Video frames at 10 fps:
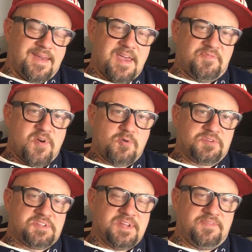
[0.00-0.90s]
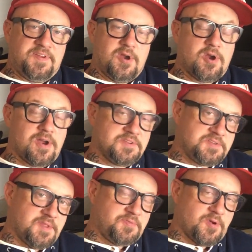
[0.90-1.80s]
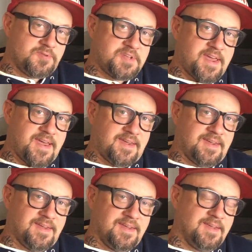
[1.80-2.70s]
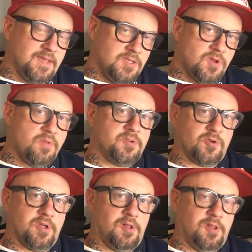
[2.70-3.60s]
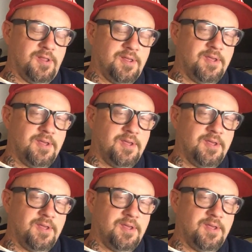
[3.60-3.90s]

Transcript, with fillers: Hey folks, Steve here, Synthrotek. You know the drill.